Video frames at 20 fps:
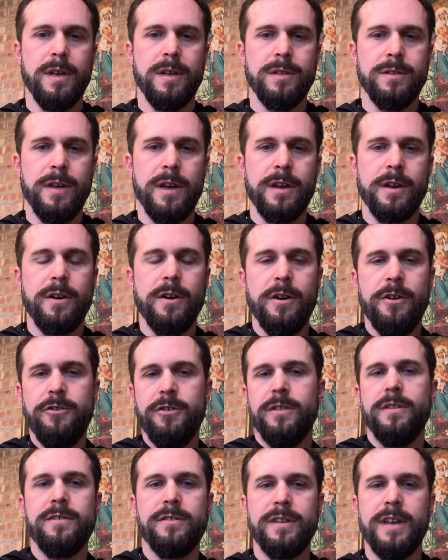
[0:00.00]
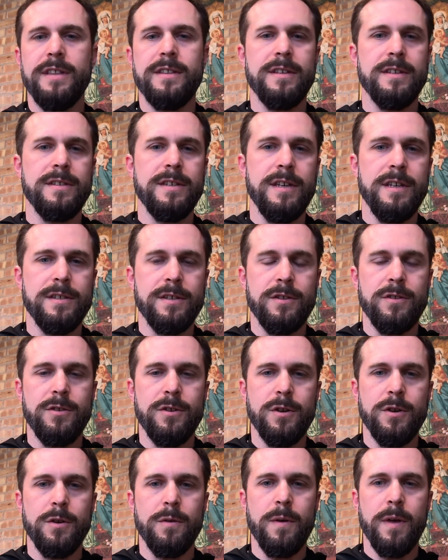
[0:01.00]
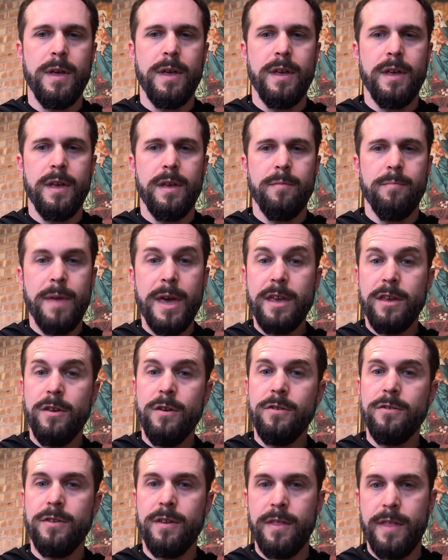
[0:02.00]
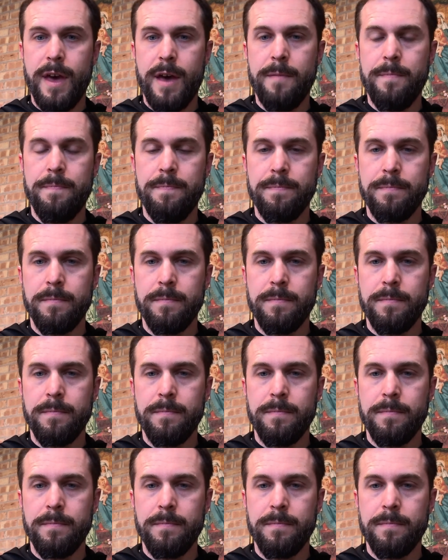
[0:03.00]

So I encourage you in this Lenten season to make use of them